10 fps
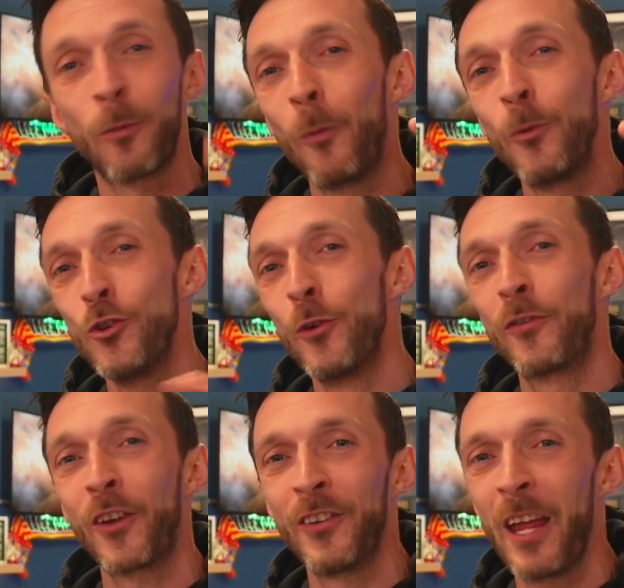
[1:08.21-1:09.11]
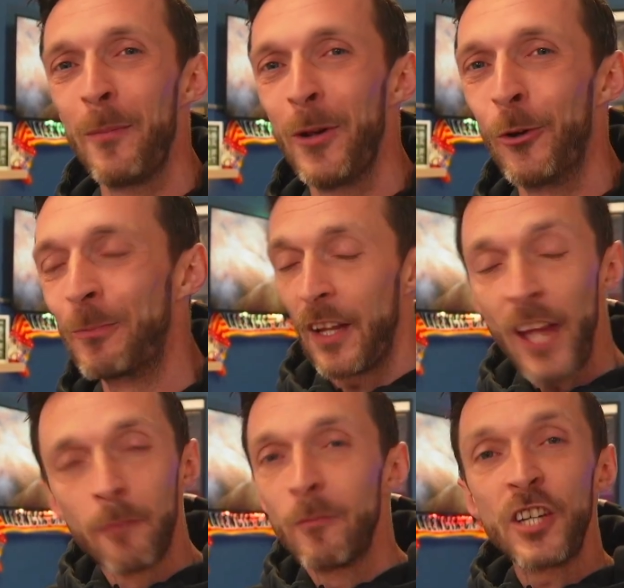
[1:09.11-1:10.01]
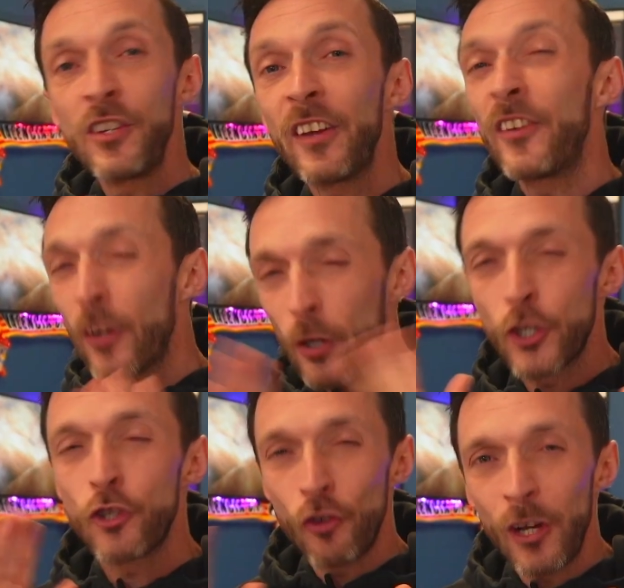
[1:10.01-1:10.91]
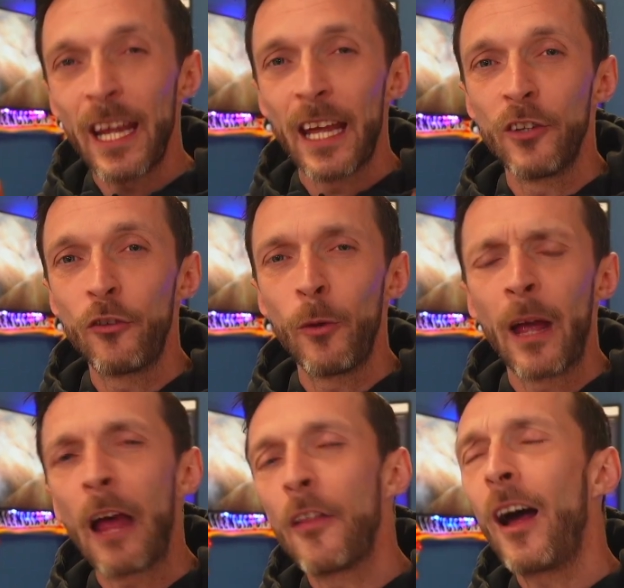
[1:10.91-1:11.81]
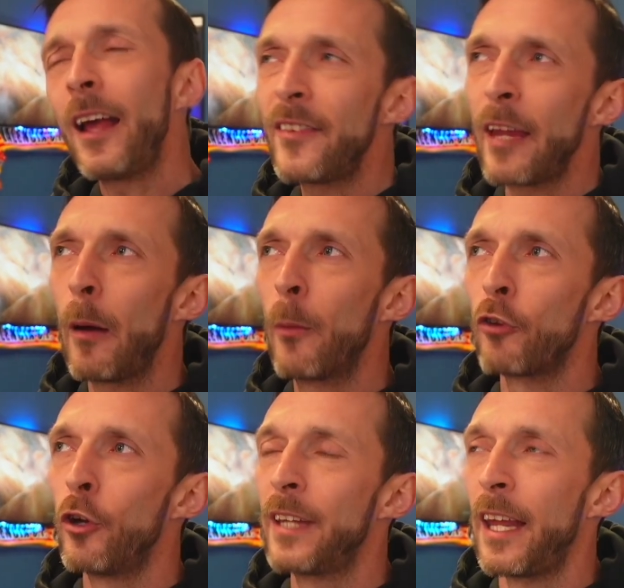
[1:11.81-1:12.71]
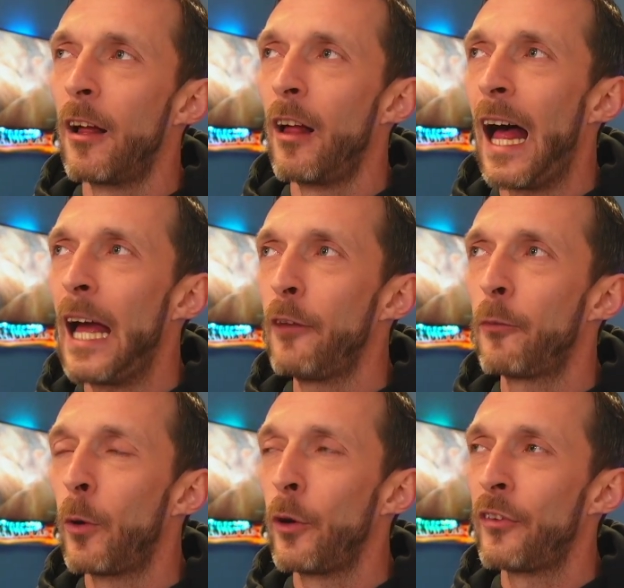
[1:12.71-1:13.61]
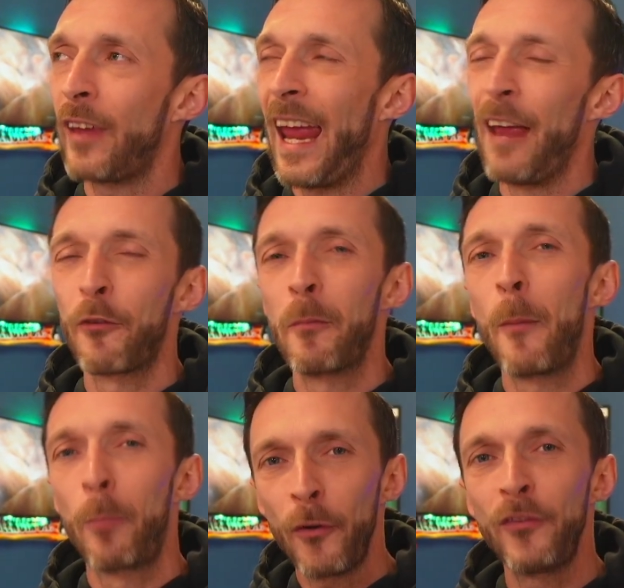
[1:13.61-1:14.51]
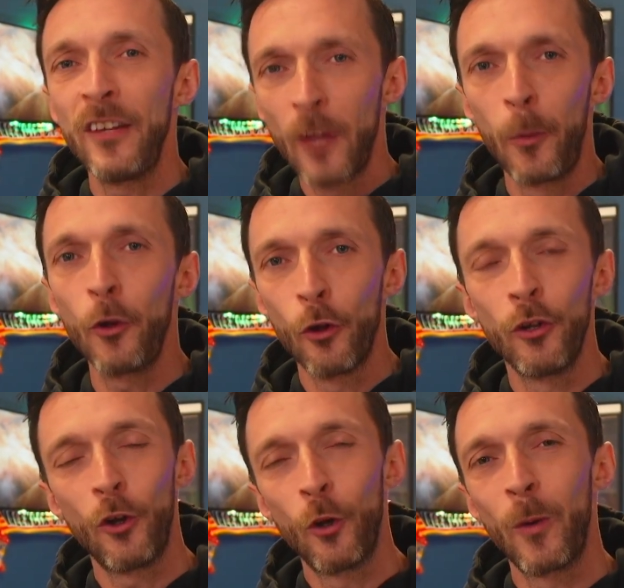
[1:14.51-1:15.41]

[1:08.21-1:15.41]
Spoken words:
What would you have done? Let me know. And yeah, let's just get stuck straight into it. The last time I was on kind of live was for my birthday W.